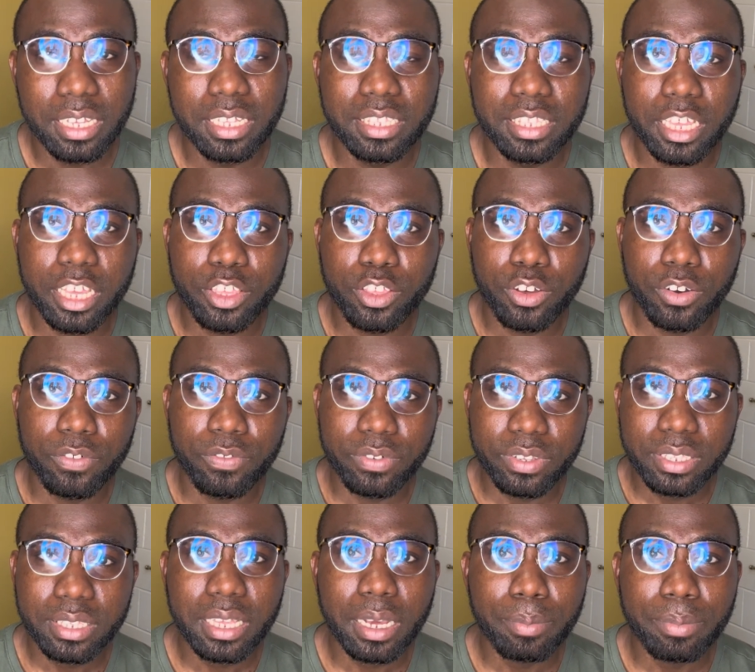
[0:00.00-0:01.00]
then your
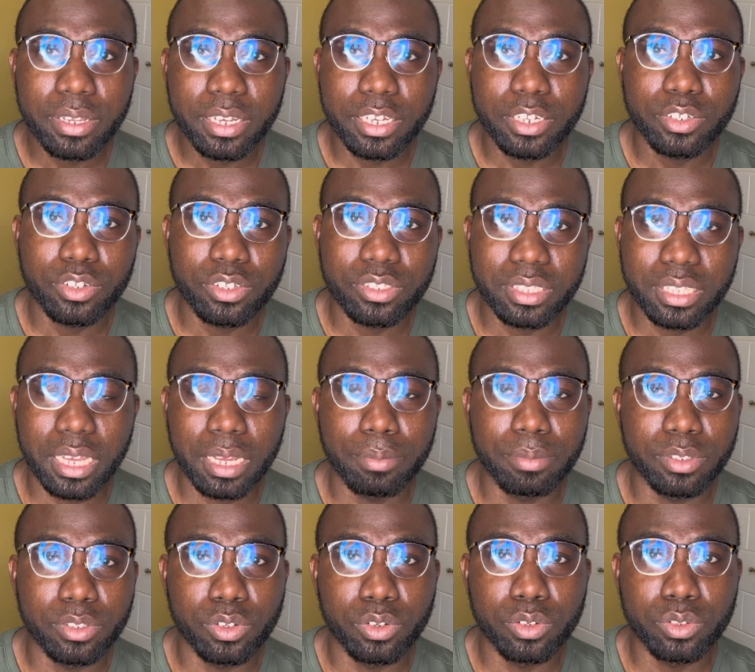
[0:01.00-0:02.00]
visa application time
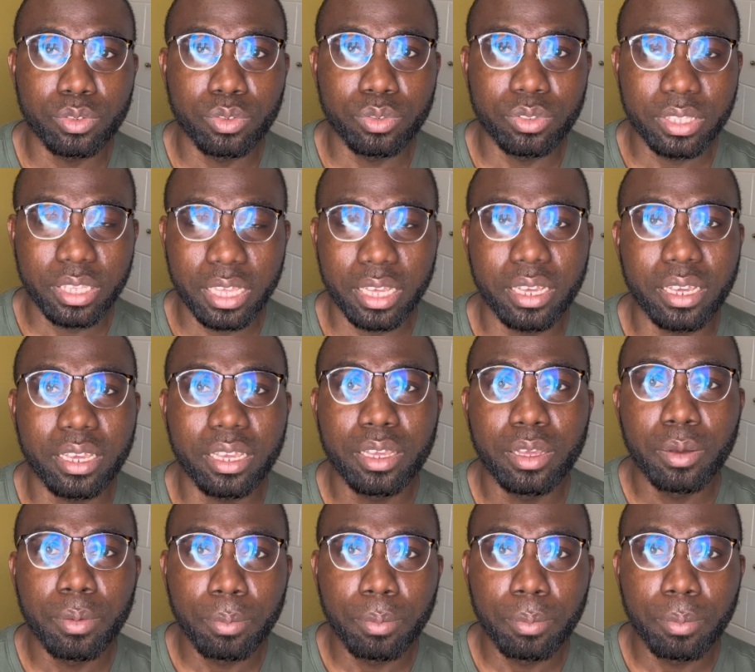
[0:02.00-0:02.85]
is going to take